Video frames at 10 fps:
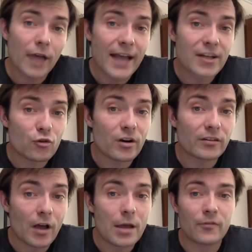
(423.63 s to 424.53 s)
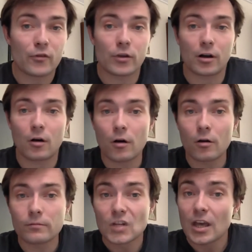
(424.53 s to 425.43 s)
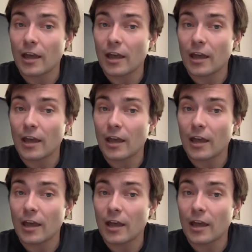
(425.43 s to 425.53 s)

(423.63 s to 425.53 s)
extra time for the call